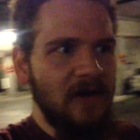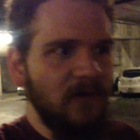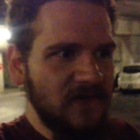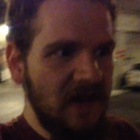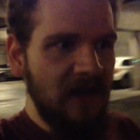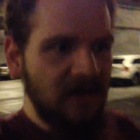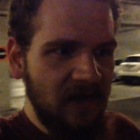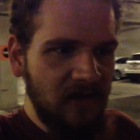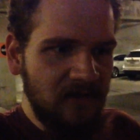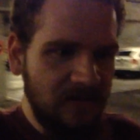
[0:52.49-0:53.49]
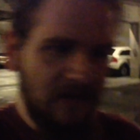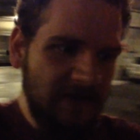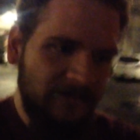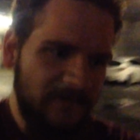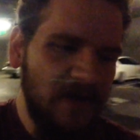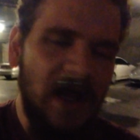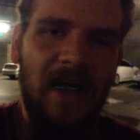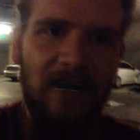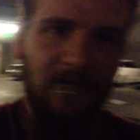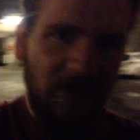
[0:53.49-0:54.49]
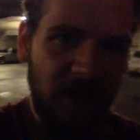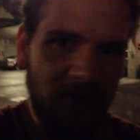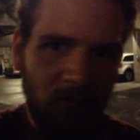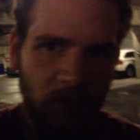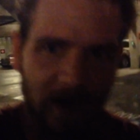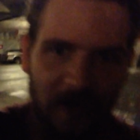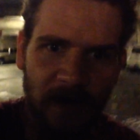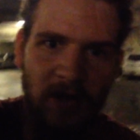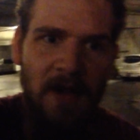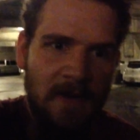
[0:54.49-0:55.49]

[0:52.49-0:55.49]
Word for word: It was like a Lyft line thing where